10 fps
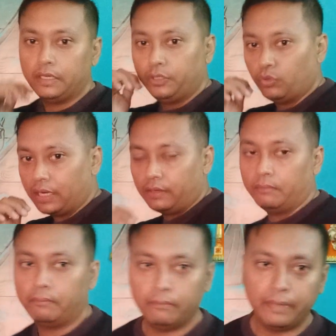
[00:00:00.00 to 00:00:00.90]
you are
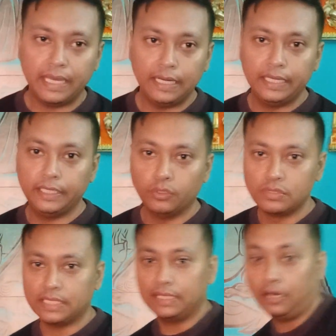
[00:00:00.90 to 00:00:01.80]
mainly
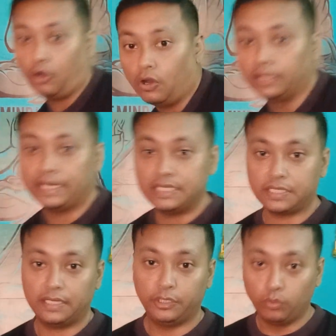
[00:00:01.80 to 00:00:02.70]
using the long
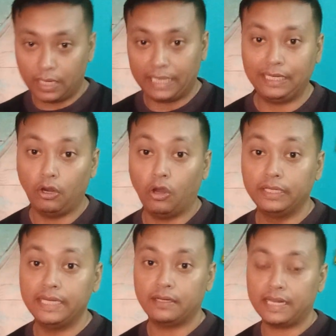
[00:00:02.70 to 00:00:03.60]
range. You are at a
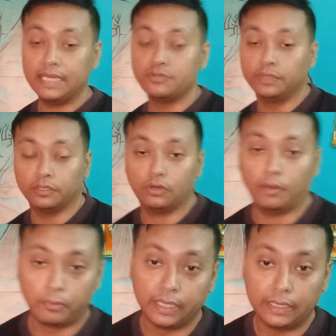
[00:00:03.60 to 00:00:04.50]
long range with your
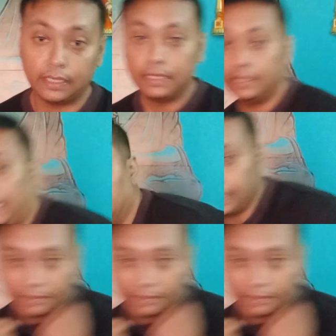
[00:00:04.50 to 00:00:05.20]
opponent. That